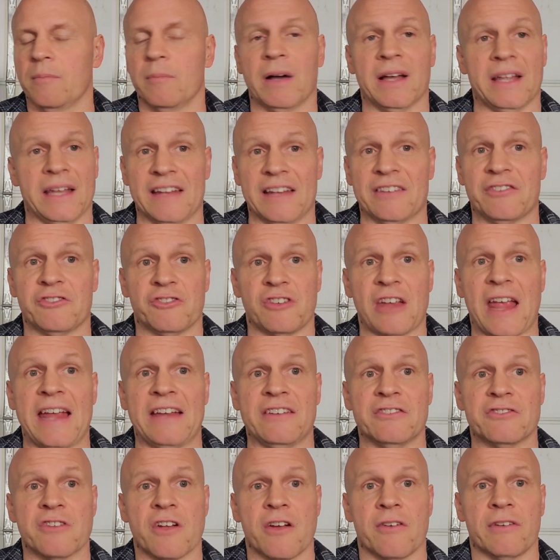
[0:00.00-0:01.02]
But it's
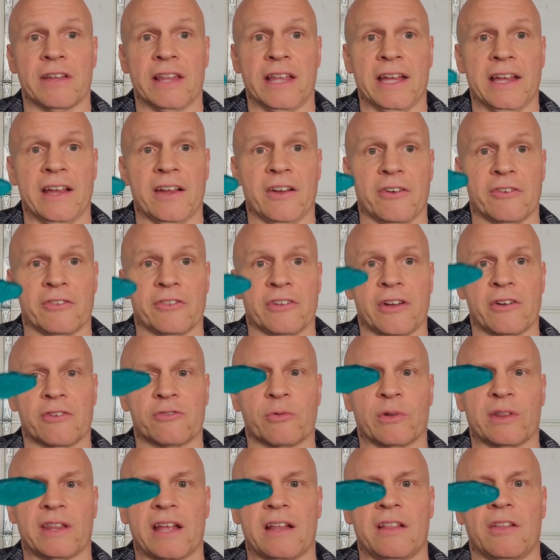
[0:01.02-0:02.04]
changed over the years.
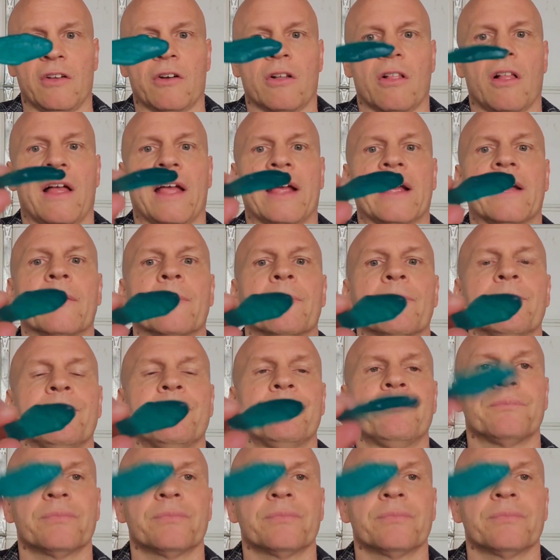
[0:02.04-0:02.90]
Here's what they look like.